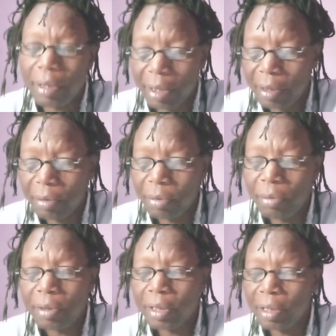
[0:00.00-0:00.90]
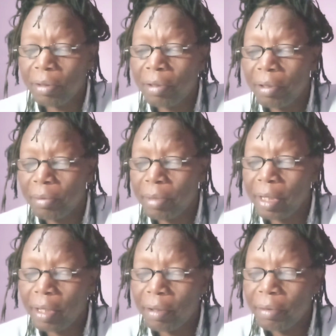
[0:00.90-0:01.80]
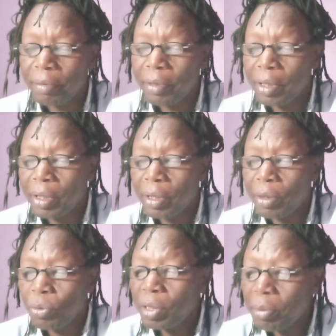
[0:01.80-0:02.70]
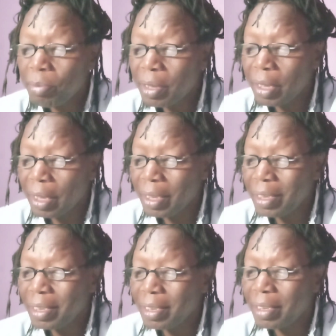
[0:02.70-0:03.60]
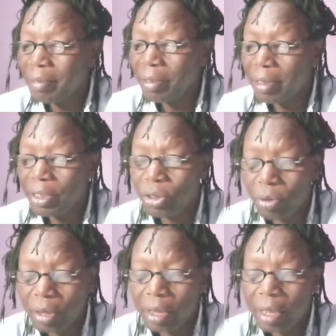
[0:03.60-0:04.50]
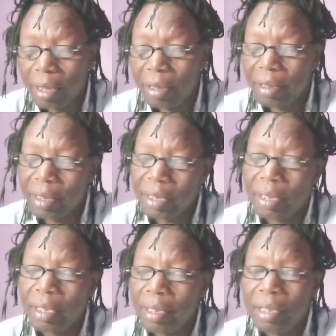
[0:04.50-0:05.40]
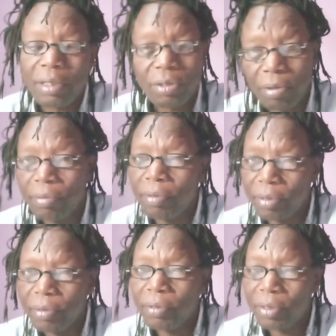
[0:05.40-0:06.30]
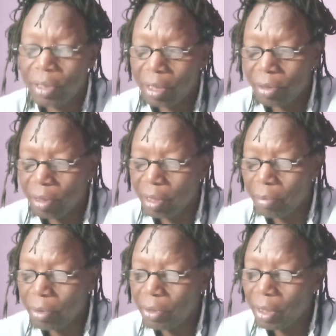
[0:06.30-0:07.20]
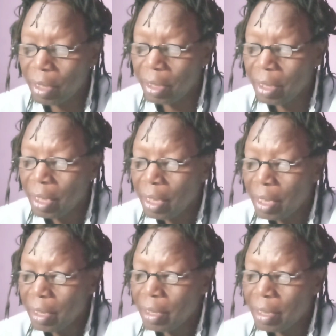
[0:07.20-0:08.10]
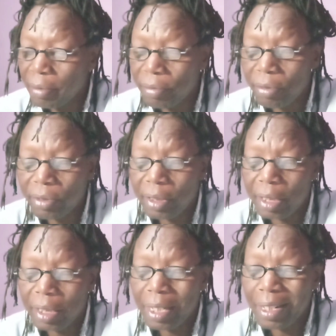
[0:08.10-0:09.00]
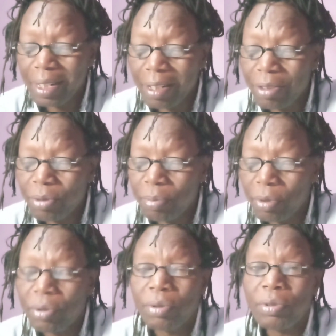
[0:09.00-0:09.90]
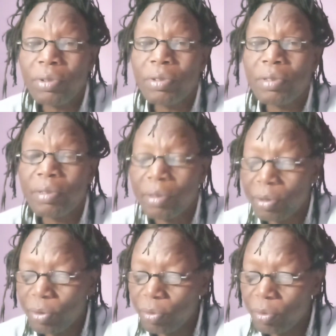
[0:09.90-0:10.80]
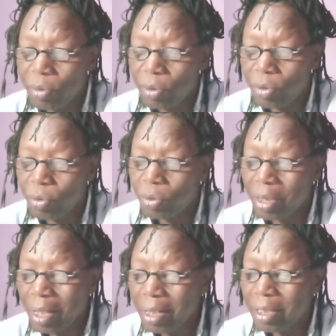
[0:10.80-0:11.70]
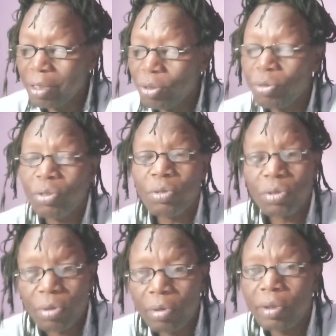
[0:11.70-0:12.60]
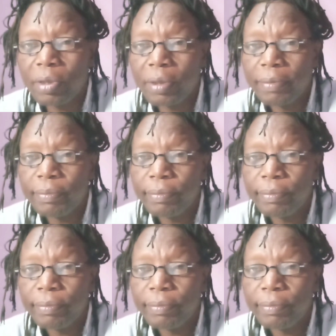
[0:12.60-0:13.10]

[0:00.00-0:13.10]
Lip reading: I think you know what's a nucleon by now, which means that it is even shorter range than a strong force. Of course, they're talking about the range. It is a force that allows protons to turn into neutrons.